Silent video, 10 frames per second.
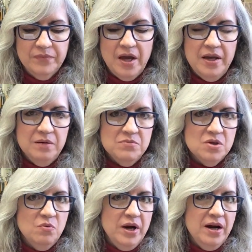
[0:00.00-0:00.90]
item
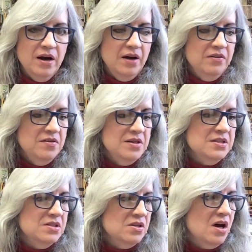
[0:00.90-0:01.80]
to wear. Other
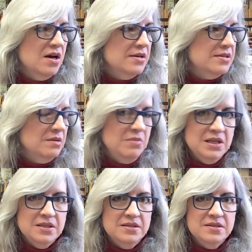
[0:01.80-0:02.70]
than socks and
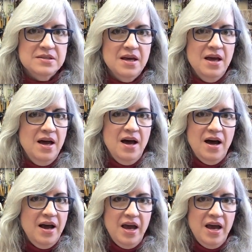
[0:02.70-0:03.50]
mittens, I